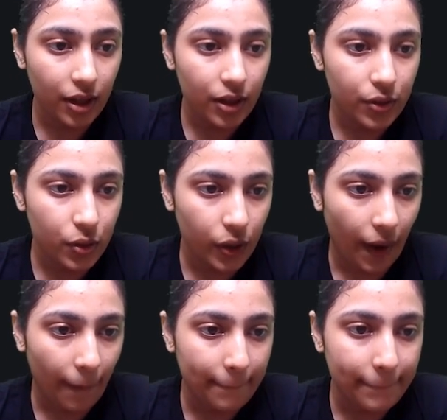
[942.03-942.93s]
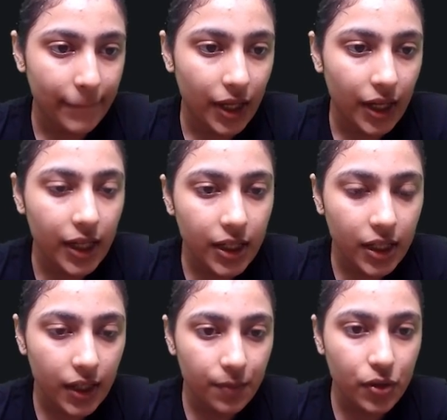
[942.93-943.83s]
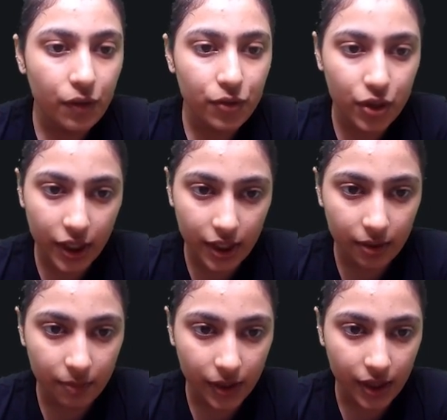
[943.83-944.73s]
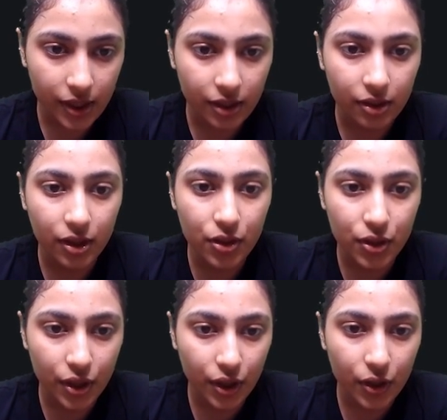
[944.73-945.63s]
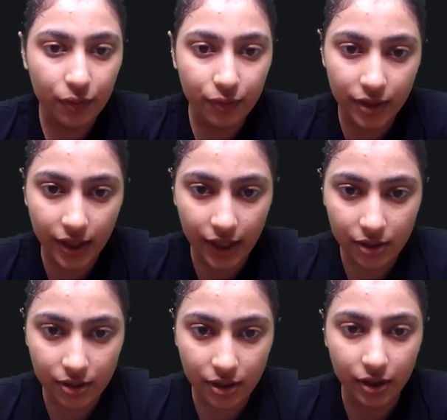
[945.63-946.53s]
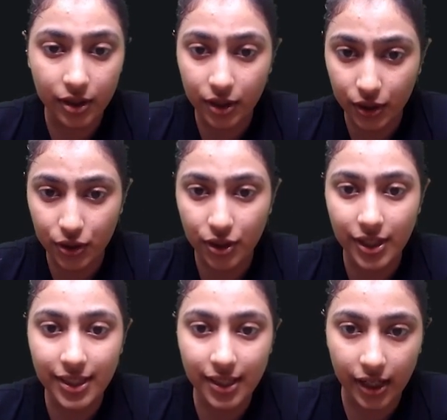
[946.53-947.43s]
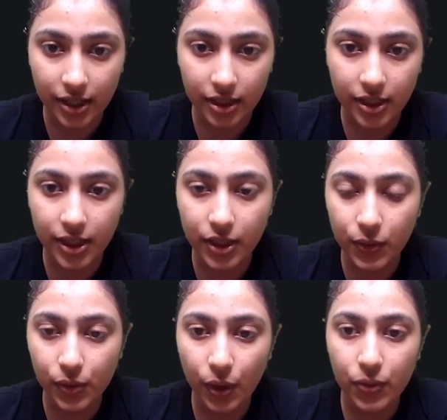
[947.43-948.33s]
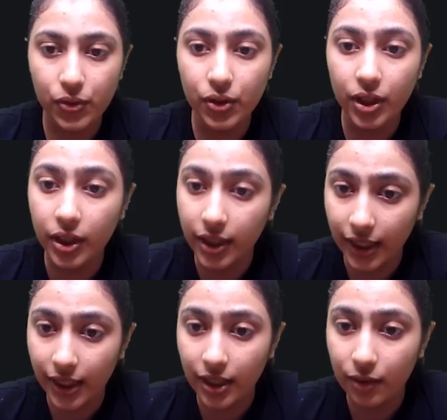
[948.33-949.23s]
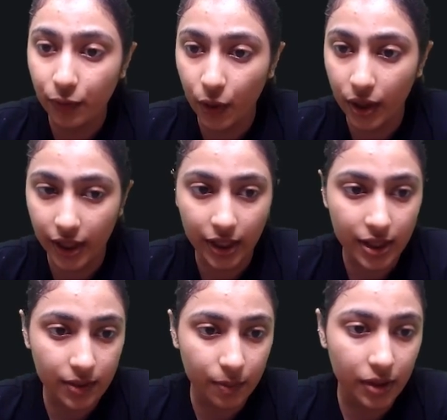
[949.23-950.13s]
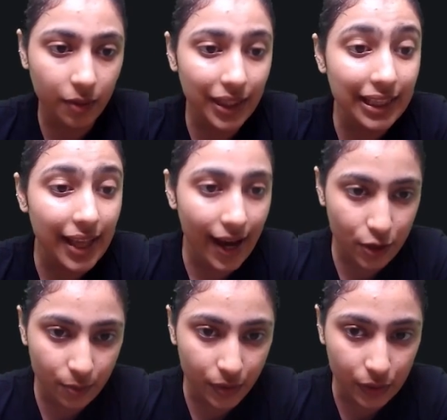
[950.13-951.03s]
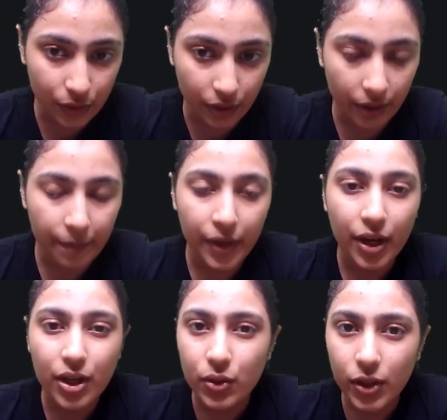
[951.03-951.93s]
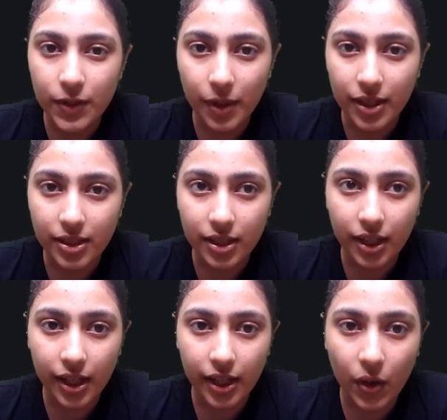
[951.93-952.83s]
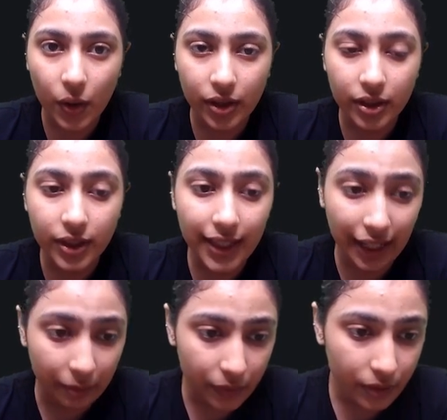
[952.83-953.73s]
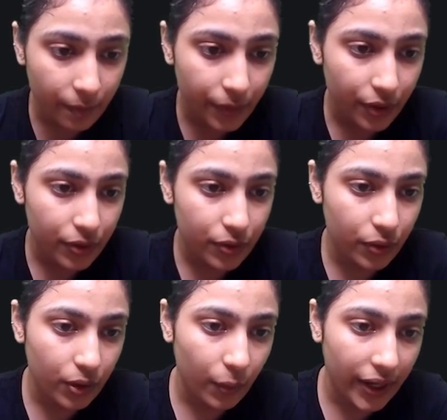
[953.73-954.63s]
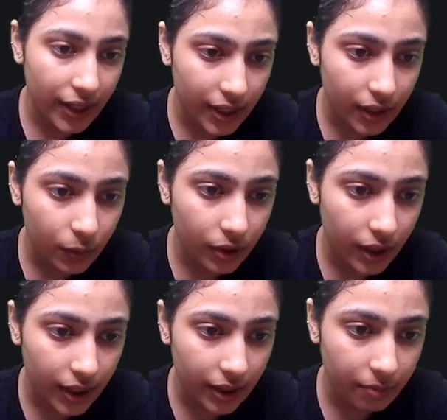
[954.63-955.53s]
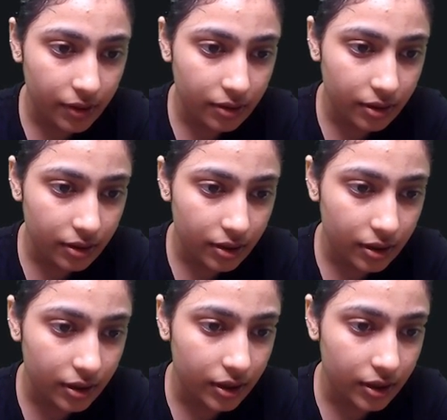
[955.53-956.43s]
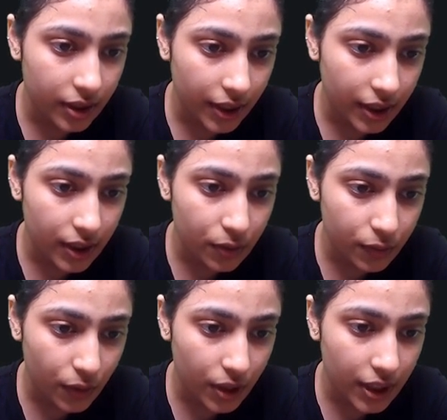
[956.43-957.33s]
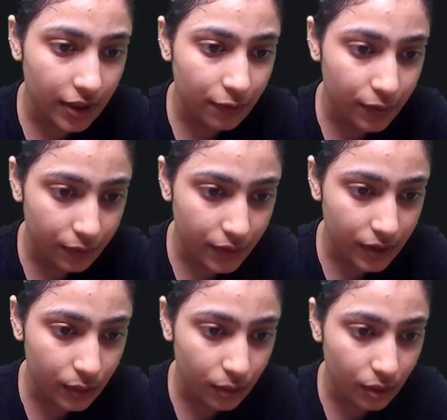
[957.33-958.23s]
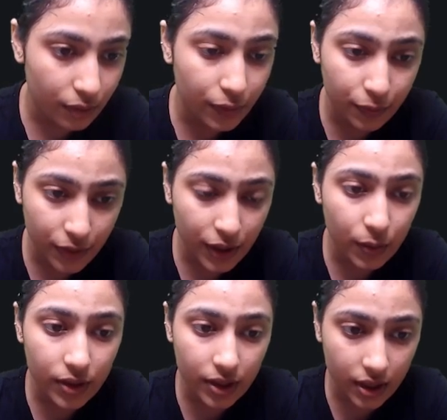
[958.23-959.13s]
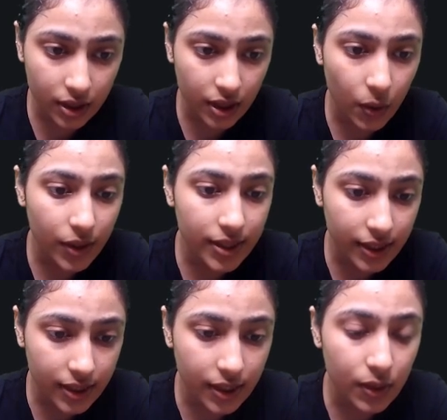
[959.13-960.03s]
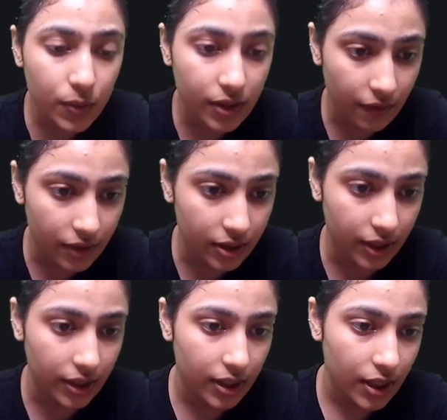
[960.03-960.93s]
So yeah, in terms of GDP, the share of tertiary sector in 2013 and 14 is between dash%. So it's basically on the table. So 20 to 30%, 30 to 40, 50 to 60 or 60 to 70.